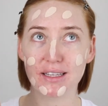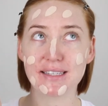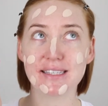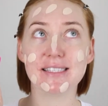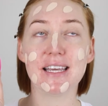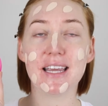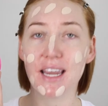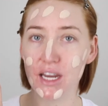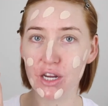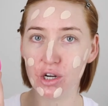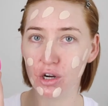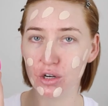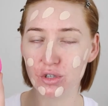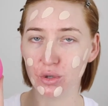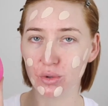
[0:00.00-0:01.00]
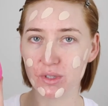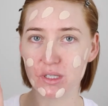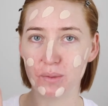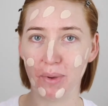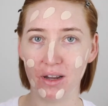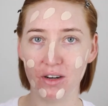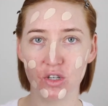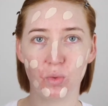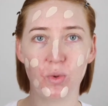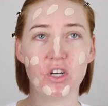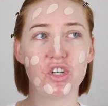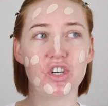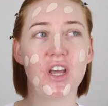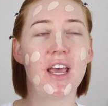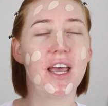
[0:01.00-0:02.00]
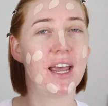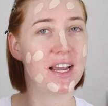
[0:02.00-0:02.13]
This is the EcoTool sponge, which